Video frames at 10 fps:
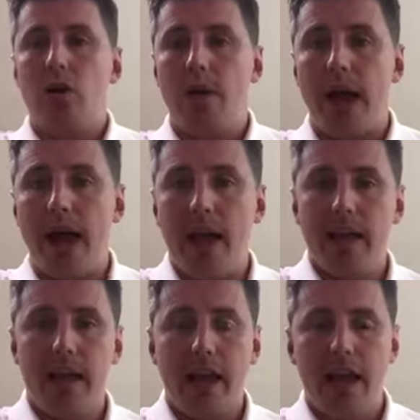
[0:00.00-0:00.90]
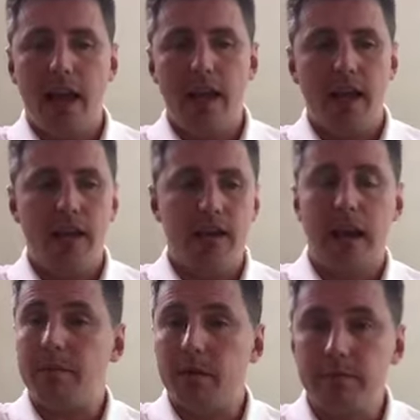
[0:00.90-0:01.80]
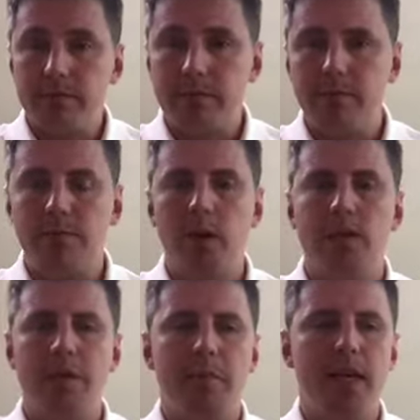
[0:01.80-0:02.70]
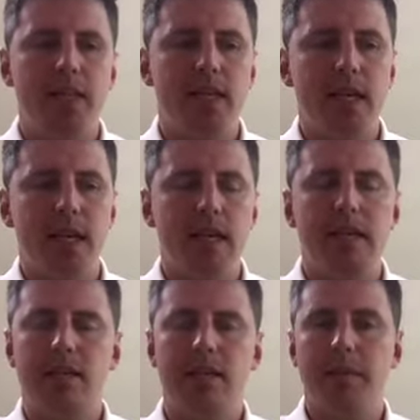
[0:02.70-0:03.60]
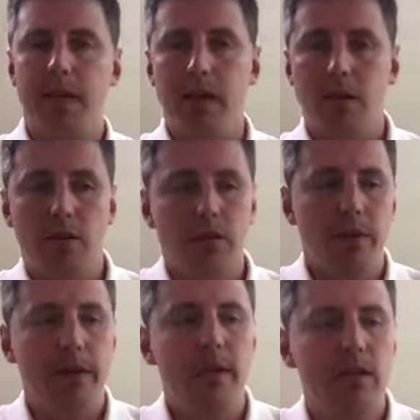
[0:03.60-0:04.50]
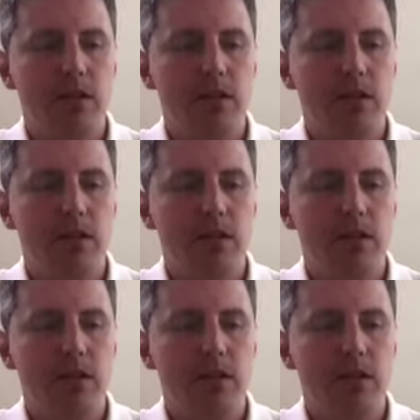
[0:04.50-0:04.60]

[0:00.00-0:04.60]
Had my first MPC seminar on the weekend.